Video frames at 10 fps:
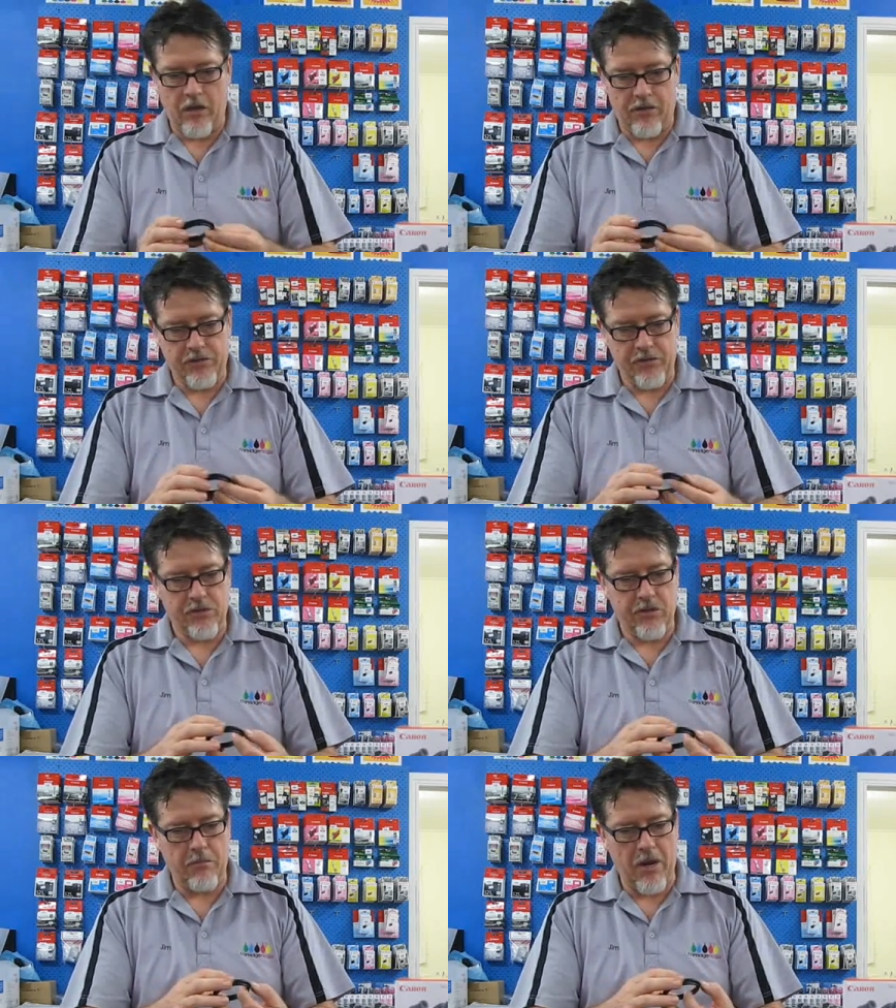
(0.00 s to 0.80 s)
This
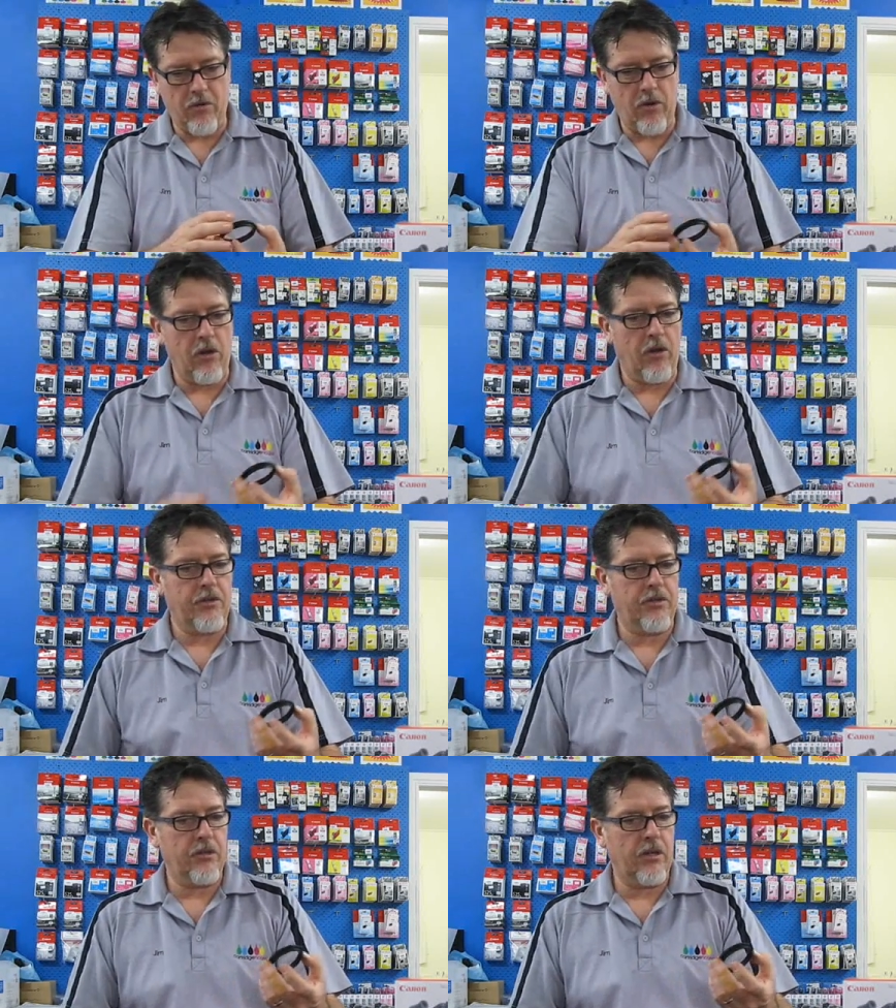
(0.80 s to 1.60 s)
is the Macro
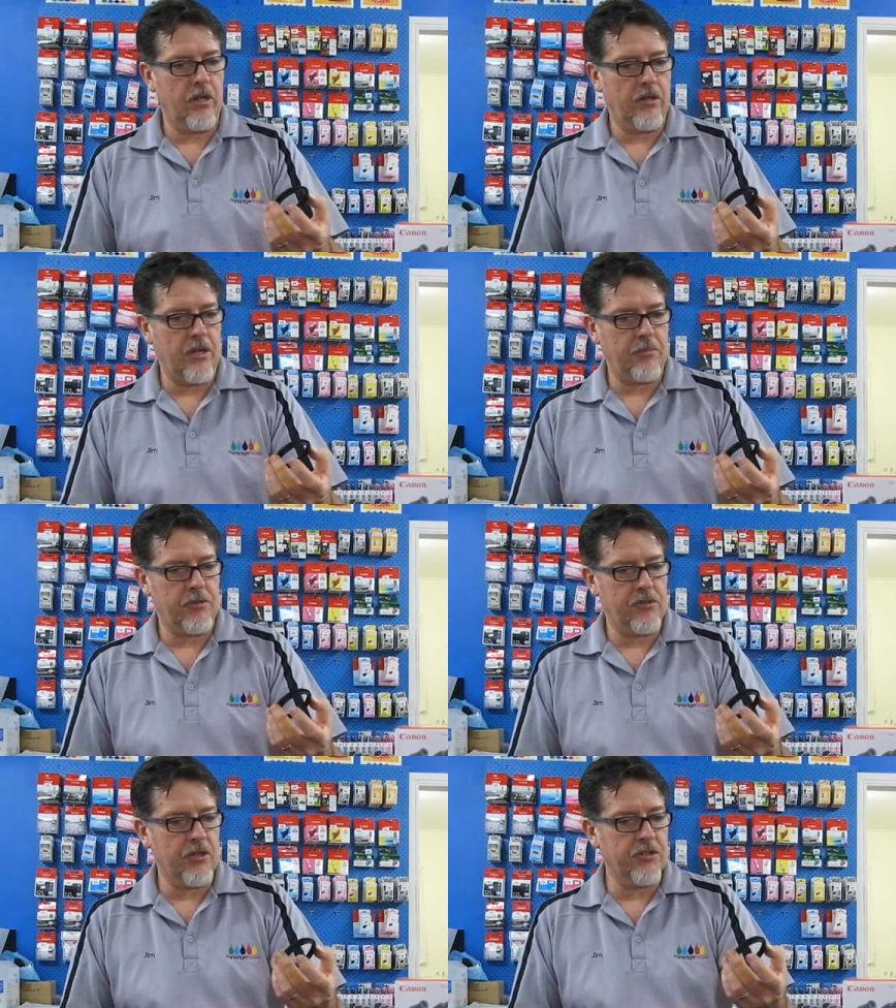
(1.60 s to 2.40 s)
Lite adapter
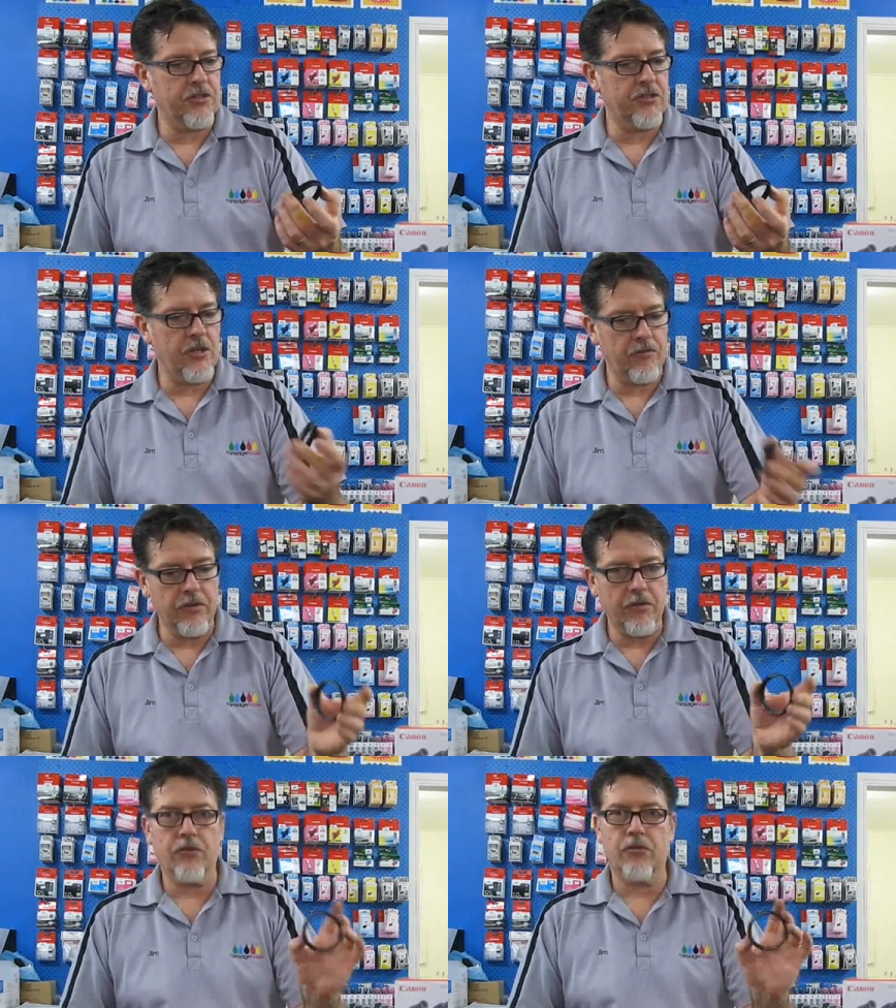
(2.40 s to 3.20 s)
67
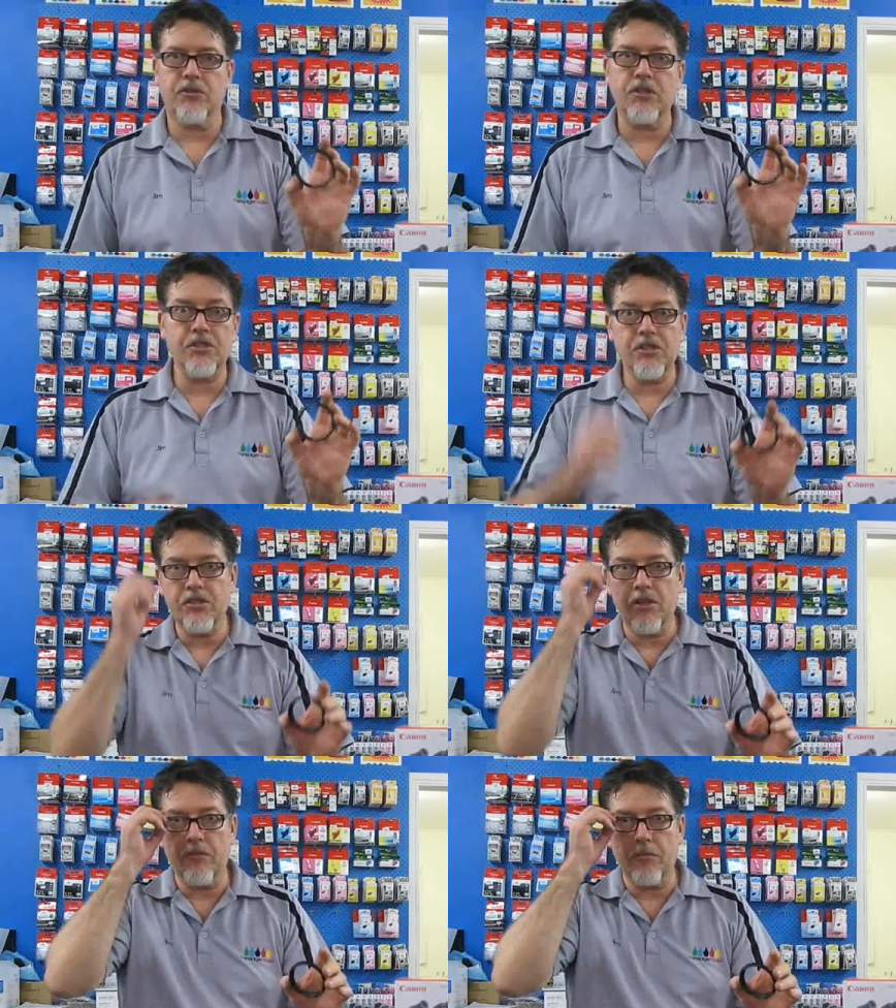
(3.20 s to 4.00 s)
for a
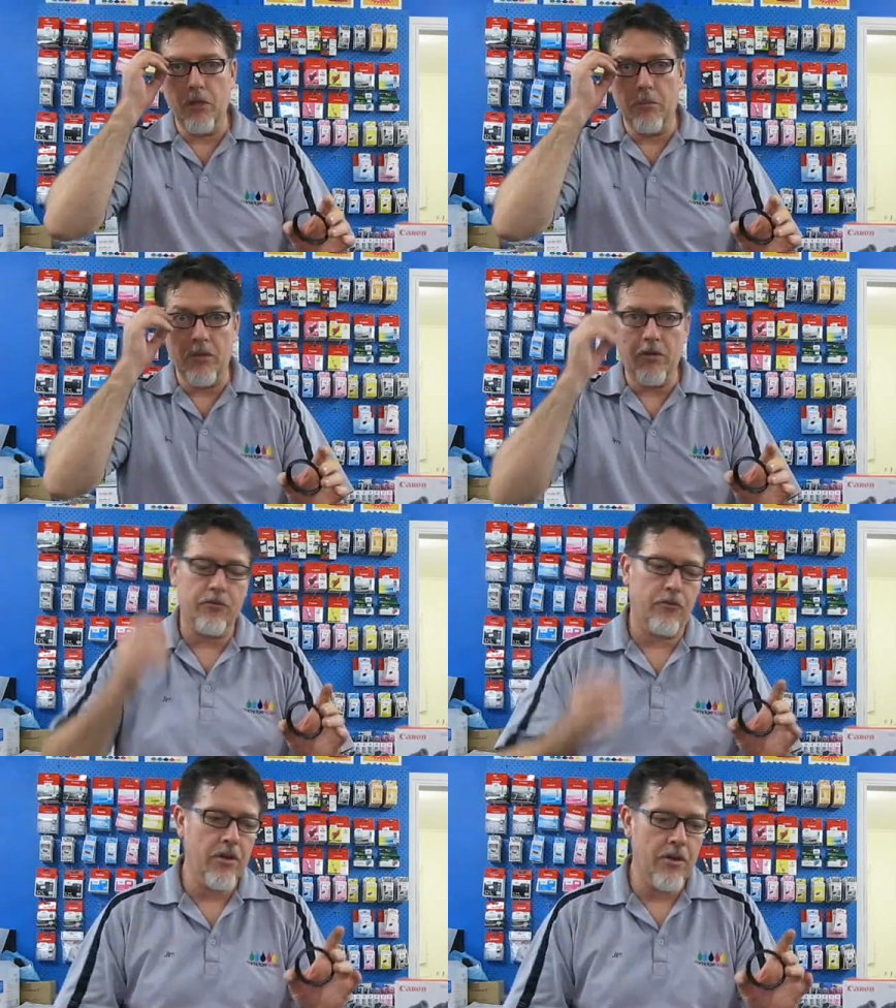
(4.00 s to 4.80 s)
67mm
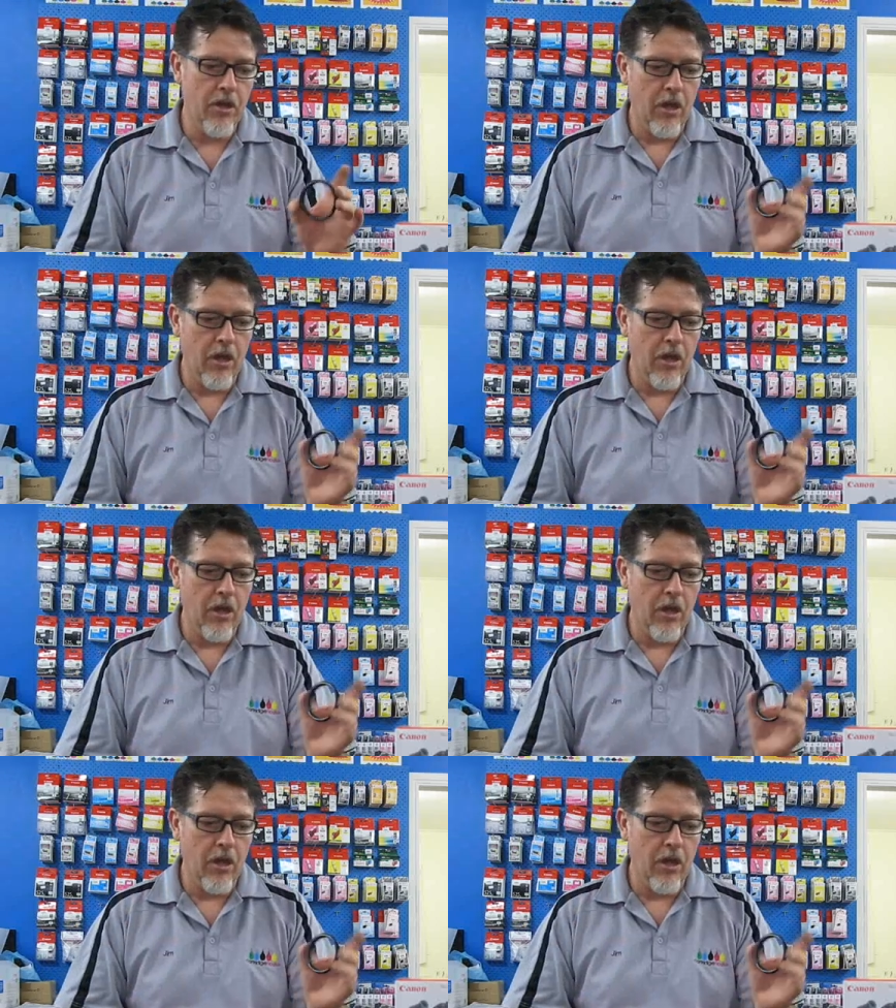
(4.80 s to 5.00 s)
thread.